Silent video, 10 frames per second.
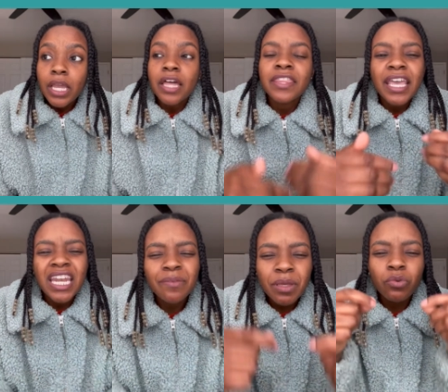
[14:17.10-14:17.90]
The
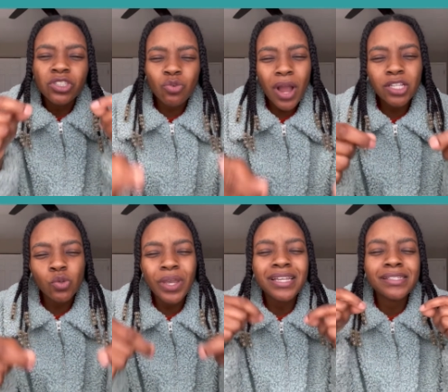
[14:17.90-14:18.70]
enemy will try
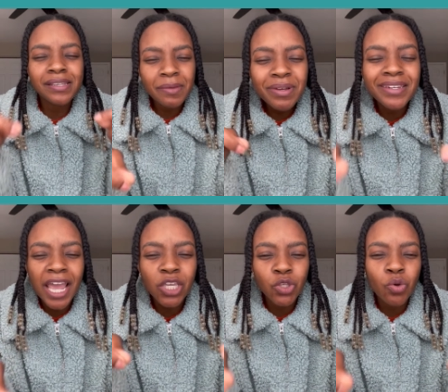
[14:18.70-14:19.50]
to
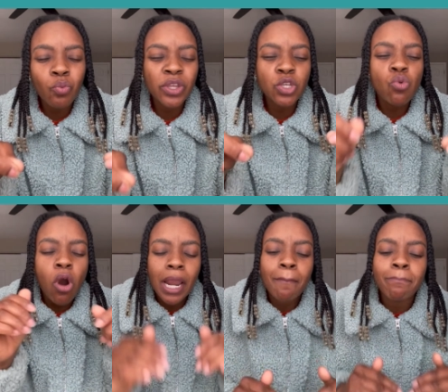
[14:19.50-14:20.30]
intimidate you when you
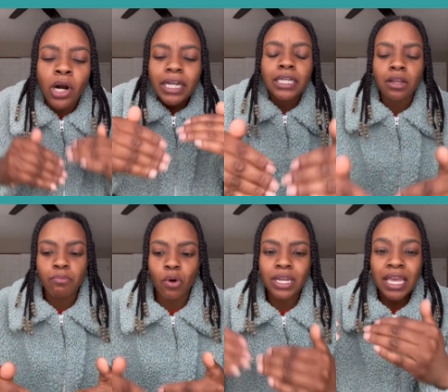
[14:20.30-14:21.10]
are embarking
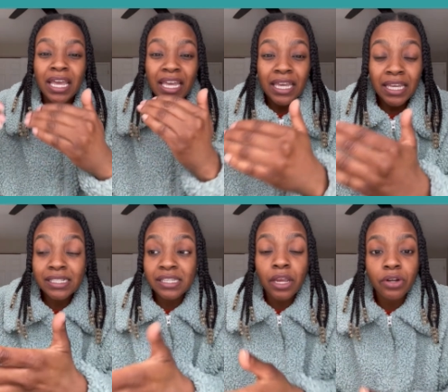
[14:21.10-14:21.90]
upon
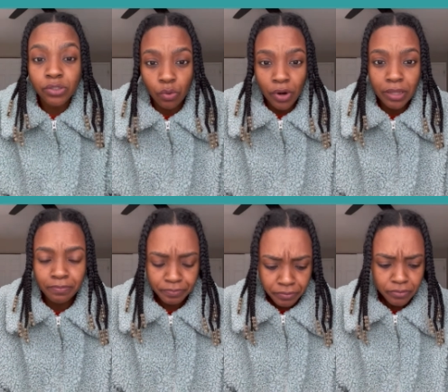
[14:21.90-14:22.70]
his territory.
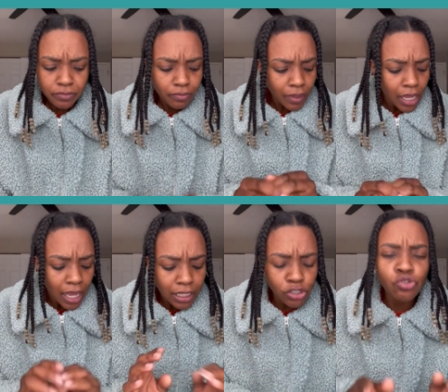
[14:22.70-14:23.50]

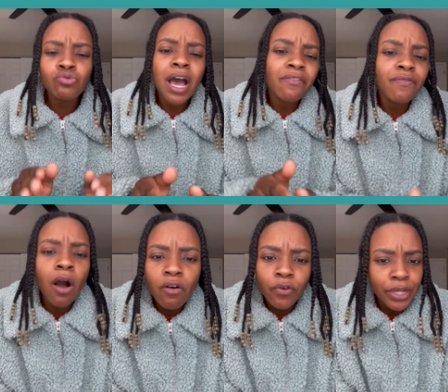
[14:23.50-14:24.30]
Do not
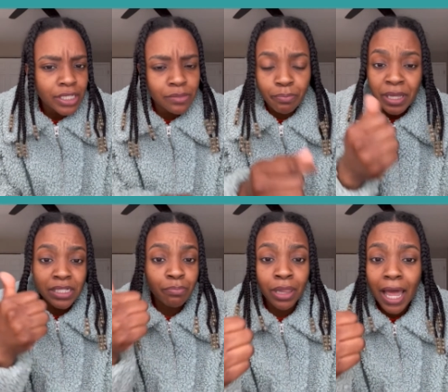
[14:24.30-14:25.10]
fall for his,
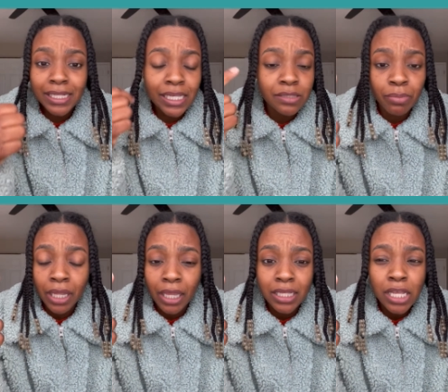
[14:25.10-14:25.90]
his plots, his
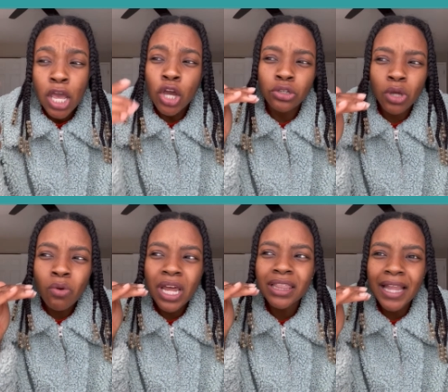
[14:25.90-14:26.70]
plans.
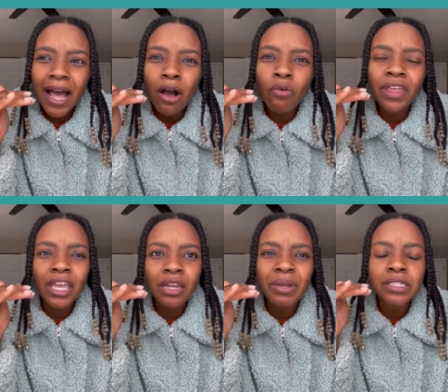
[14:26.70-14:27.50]
Don't allow the
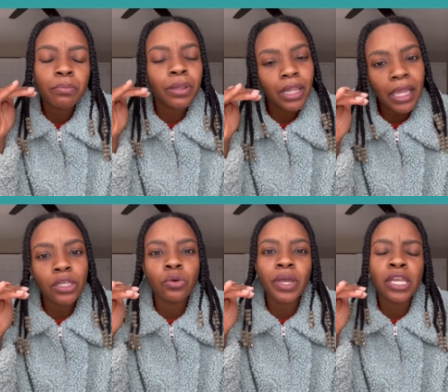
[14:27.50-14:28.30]
enemy to play
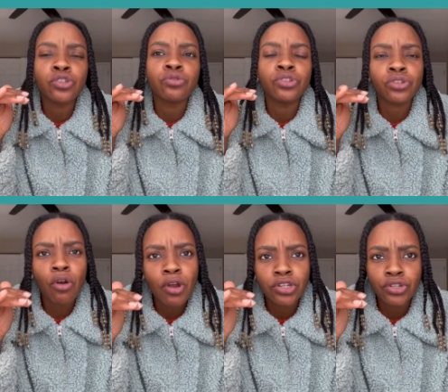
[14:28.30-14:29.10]
you and to
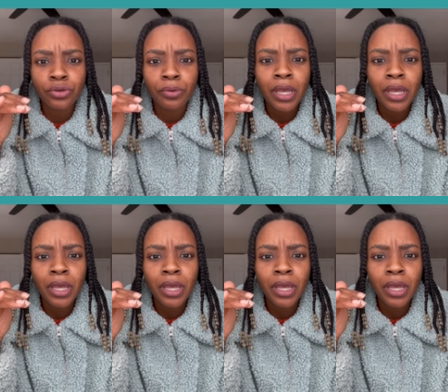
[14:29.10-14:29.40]
discourage you.